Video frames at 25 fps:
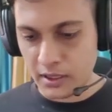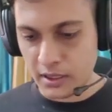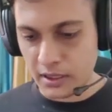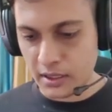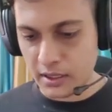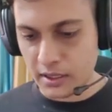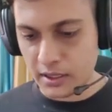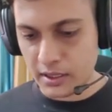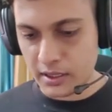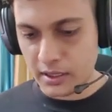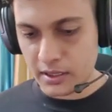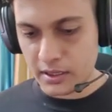
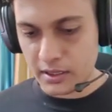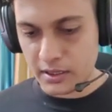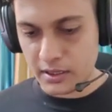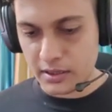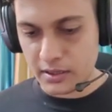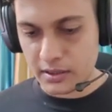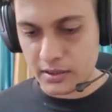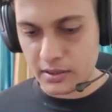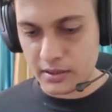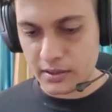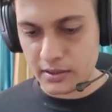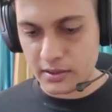and
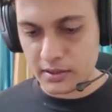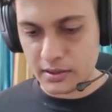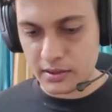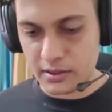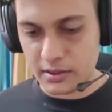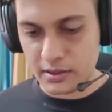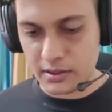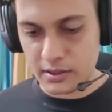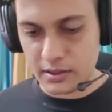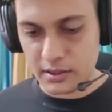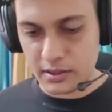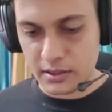
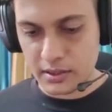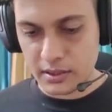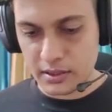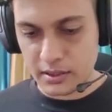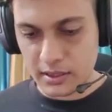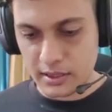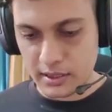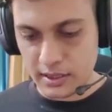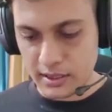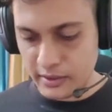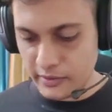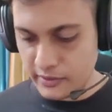
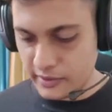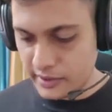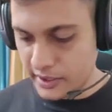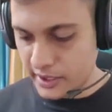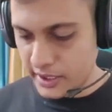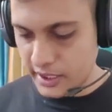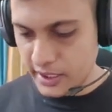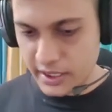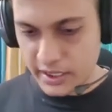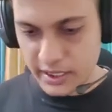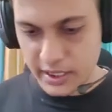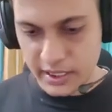I will
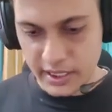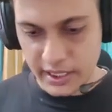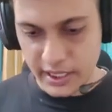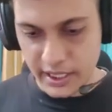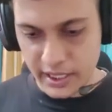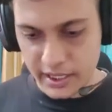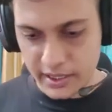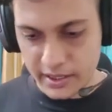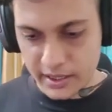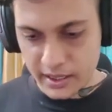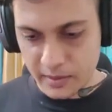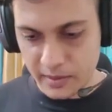run the
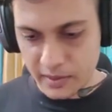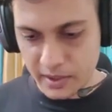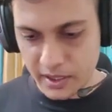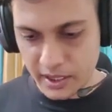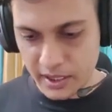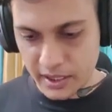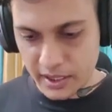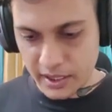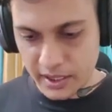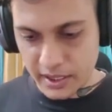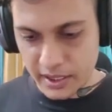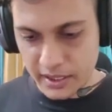head
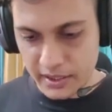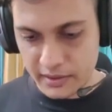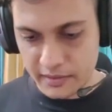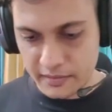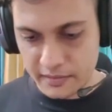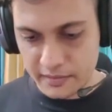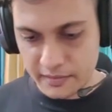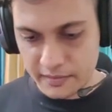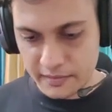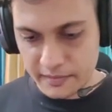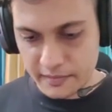command again.